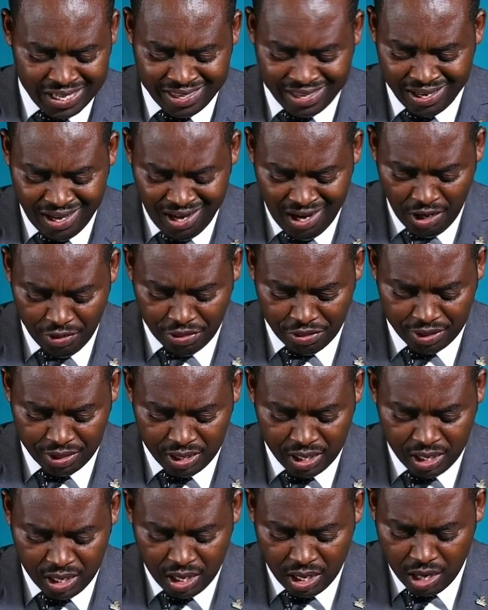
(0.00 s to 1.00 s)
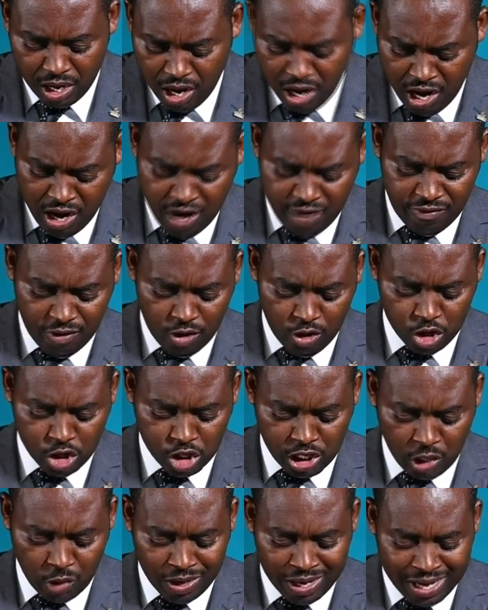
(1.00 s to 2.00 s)
in the earth. Evil
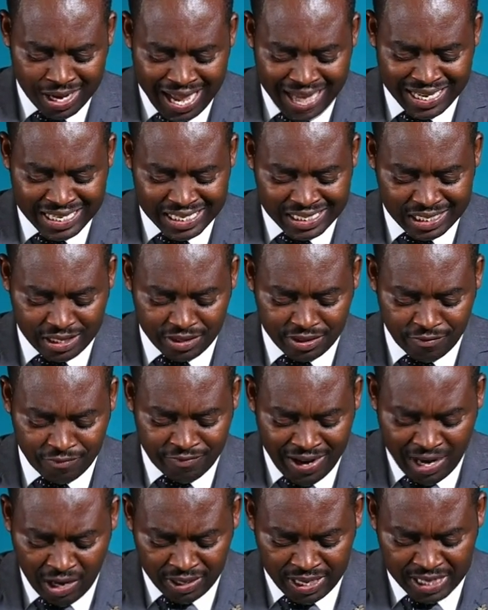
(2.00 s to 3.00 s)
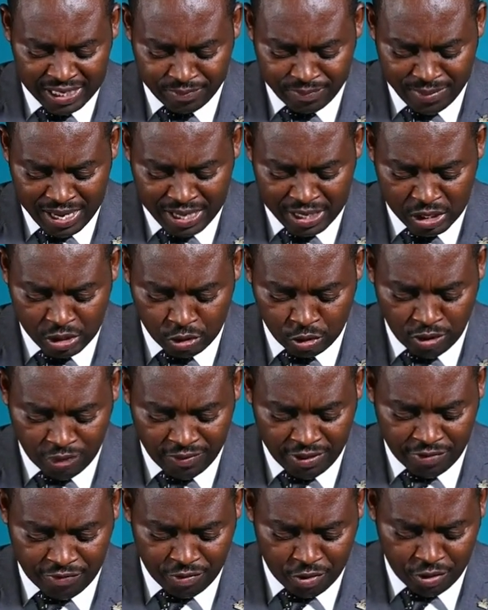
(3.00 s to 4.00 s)
shall hunt the violent man to
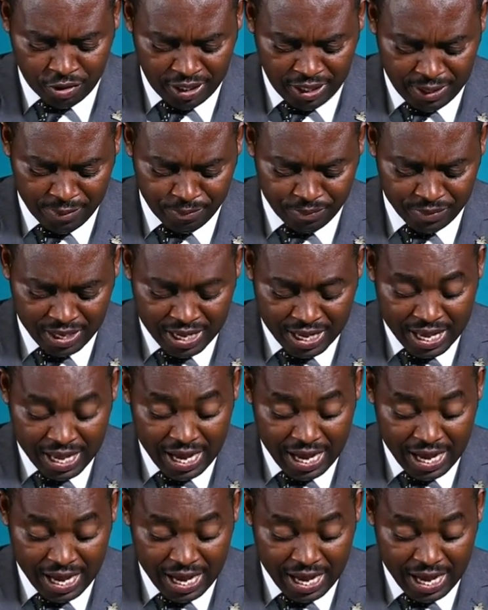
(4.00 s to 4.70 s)
overthrow him.